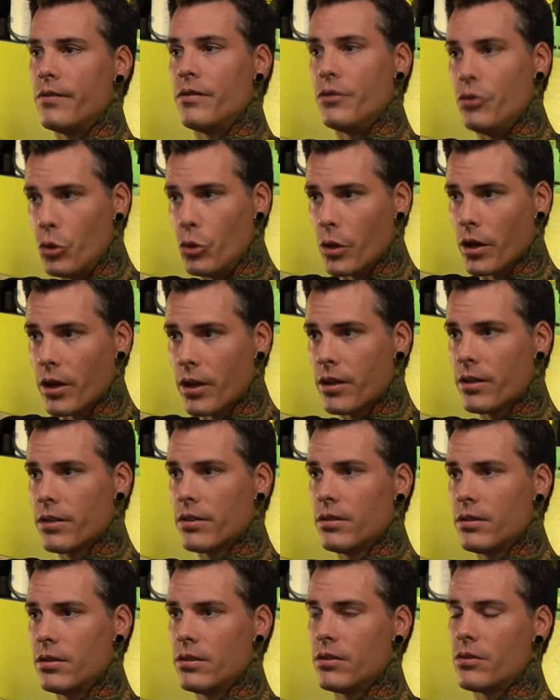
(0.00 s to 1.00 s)
Newark,
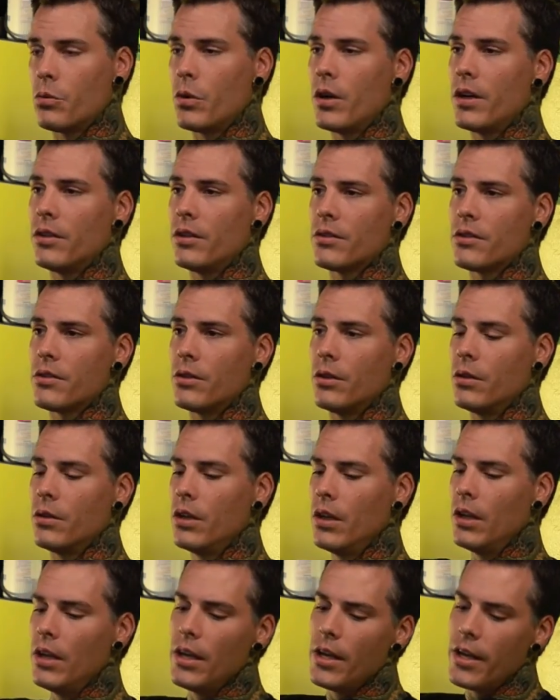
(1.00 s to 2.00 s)
as well. So,
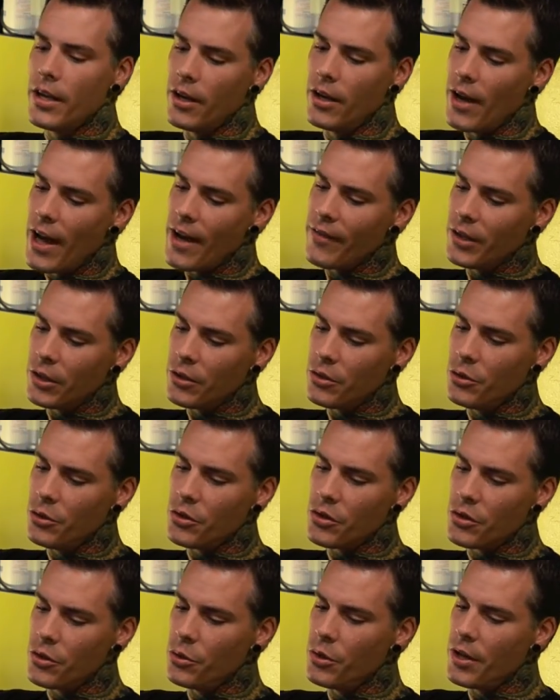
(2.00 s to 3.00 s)
having the two
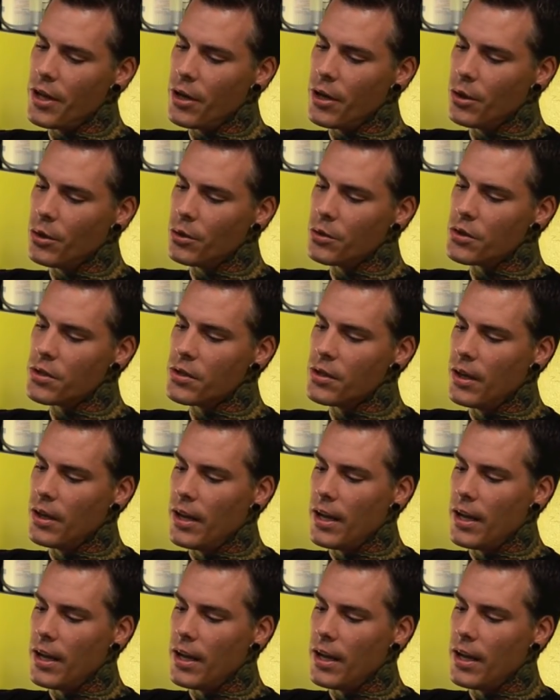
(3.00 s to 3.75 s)
studios,